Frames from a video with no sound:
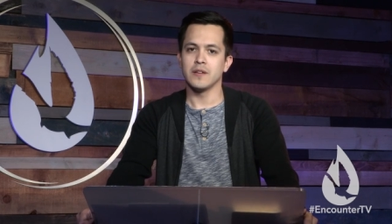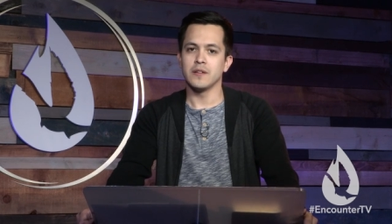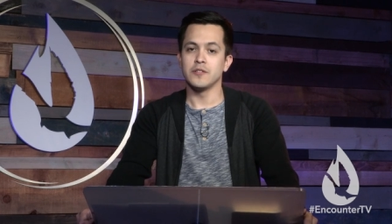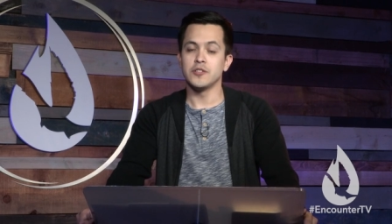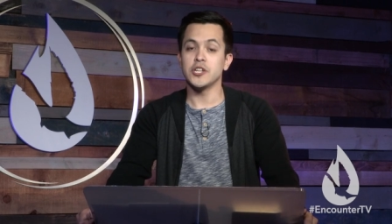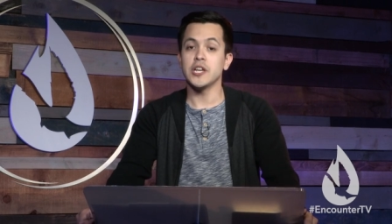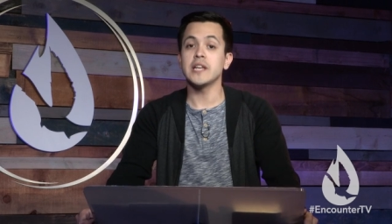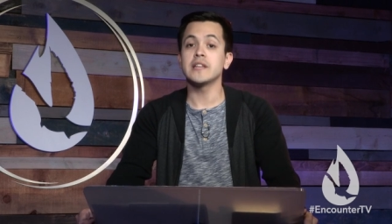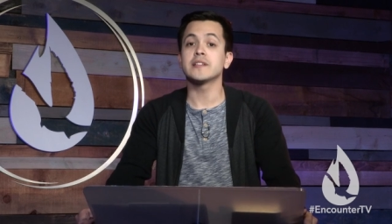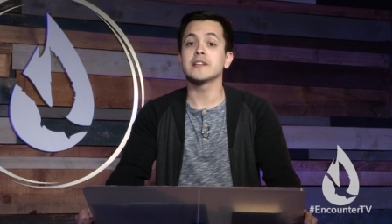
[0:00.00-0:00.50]

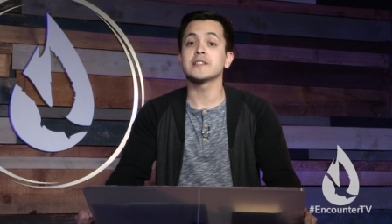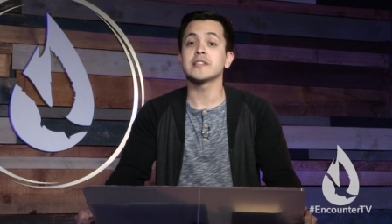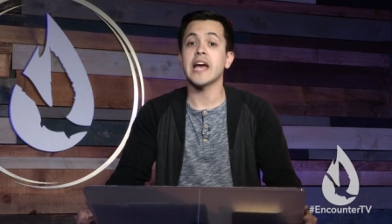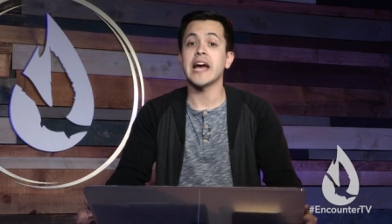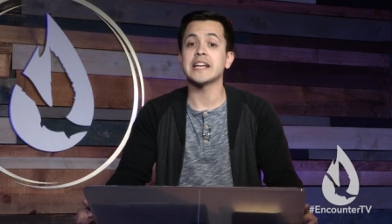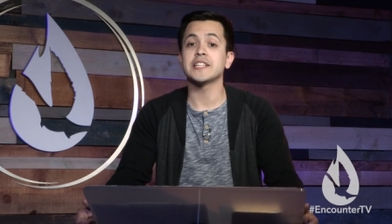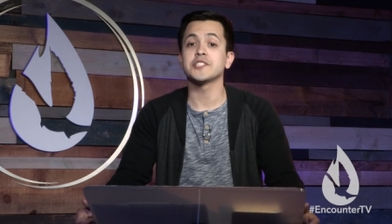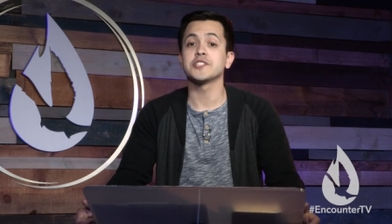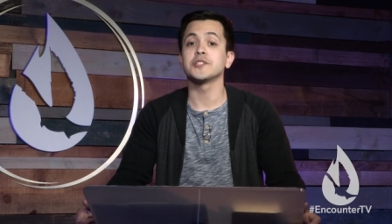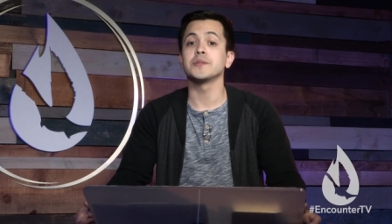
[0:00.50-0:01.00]
Jesus
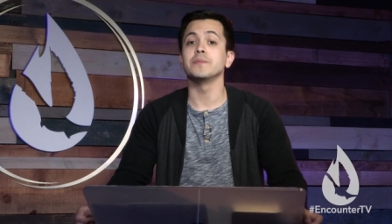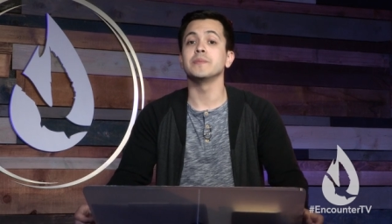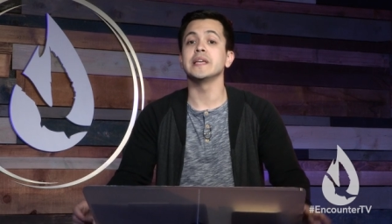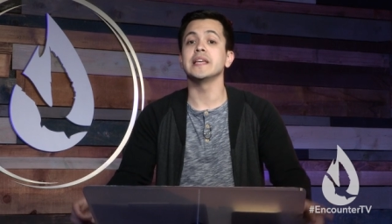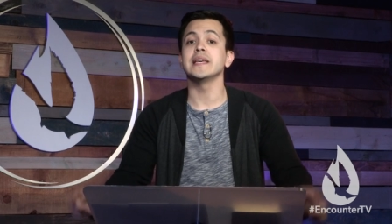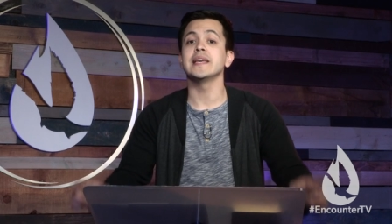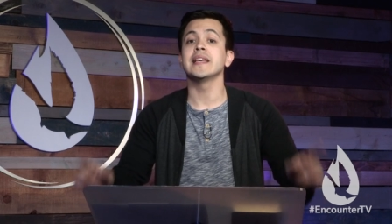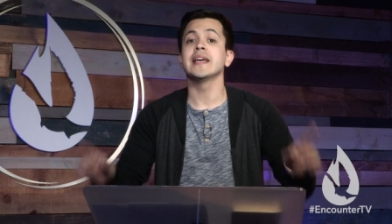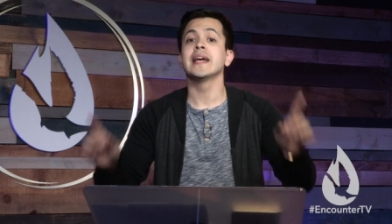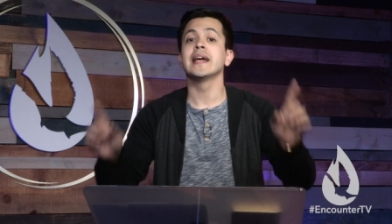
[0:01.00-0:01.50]
has to
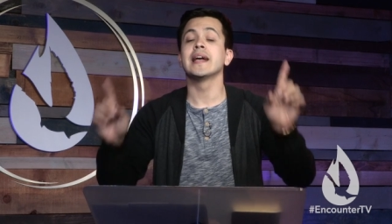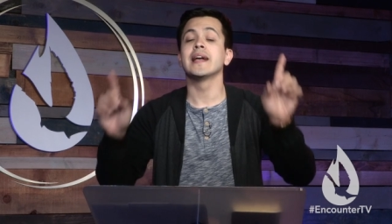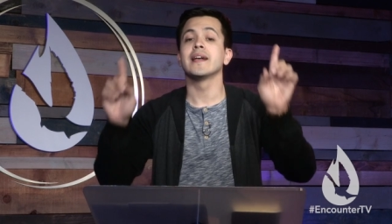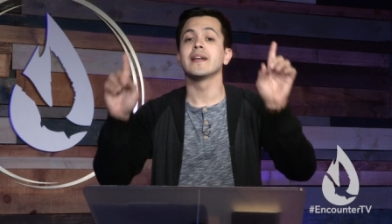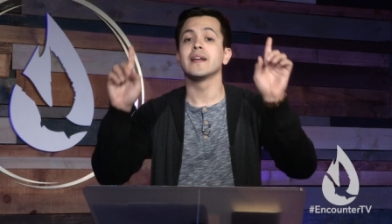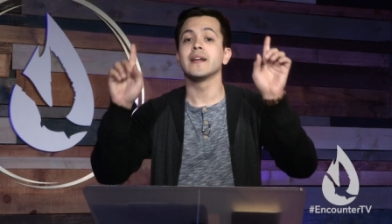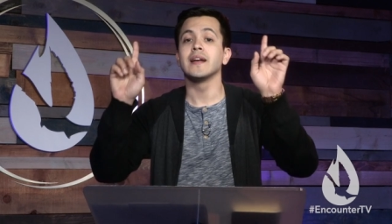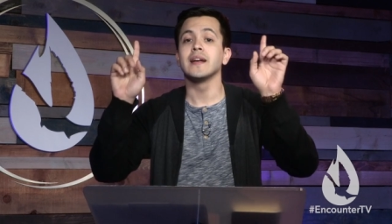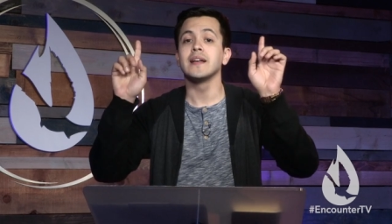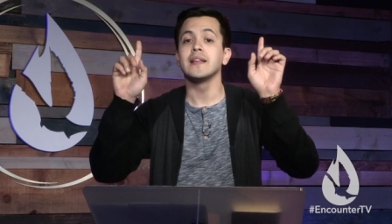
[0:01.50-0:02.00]
be
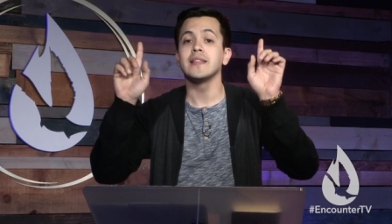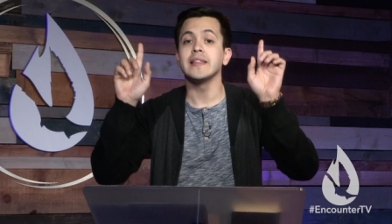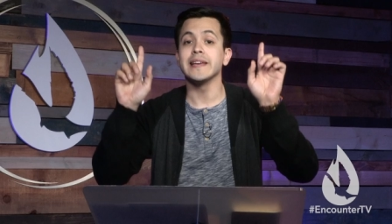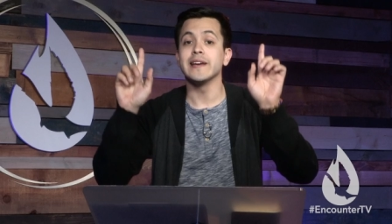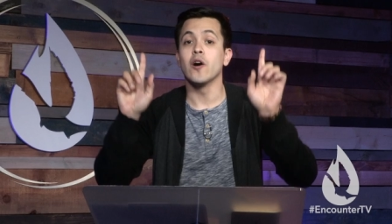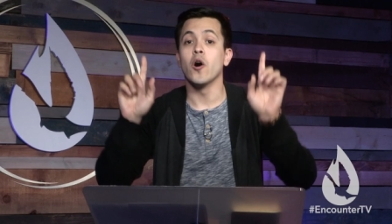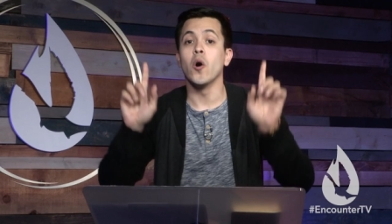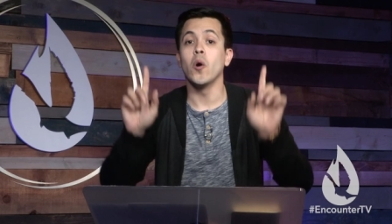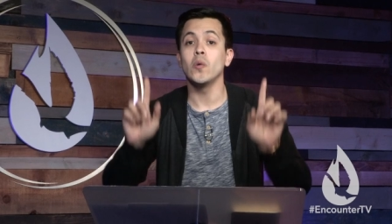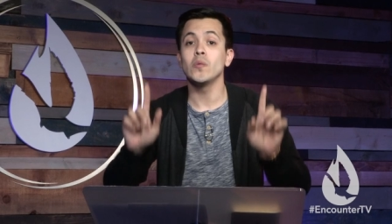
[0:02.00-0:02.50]
the
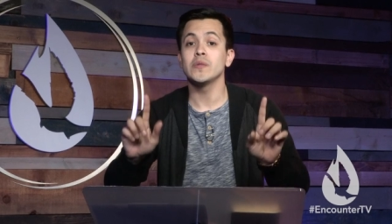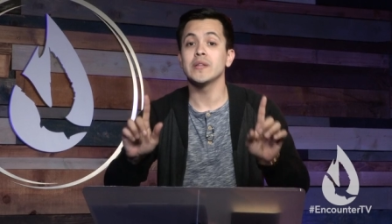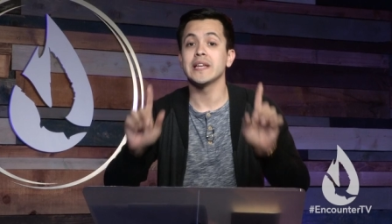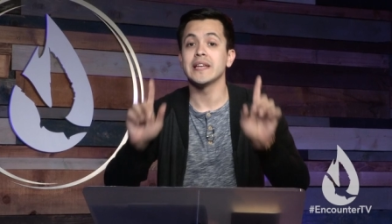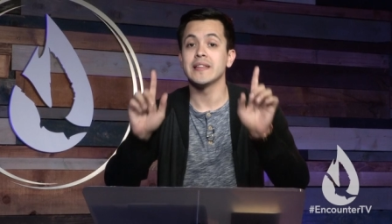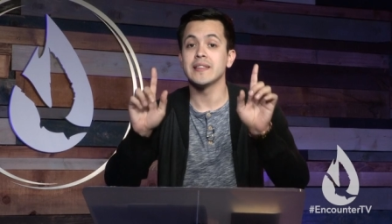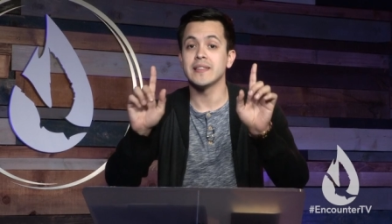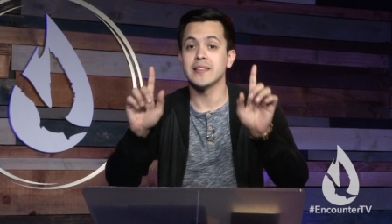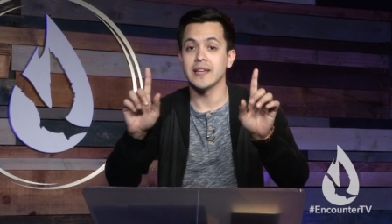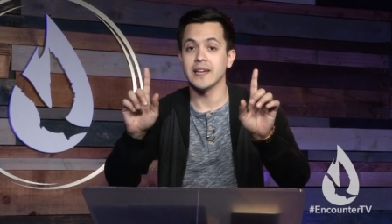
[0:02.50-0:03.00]

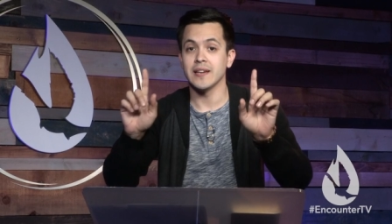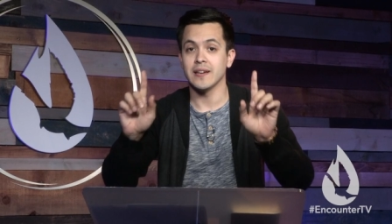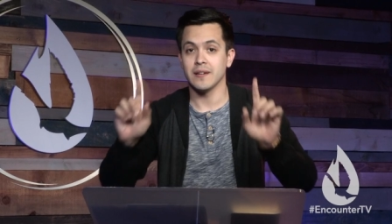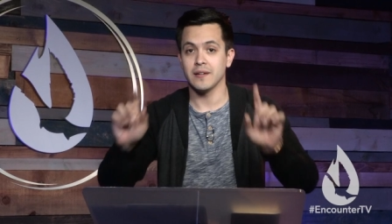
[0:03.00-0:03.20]
only thing.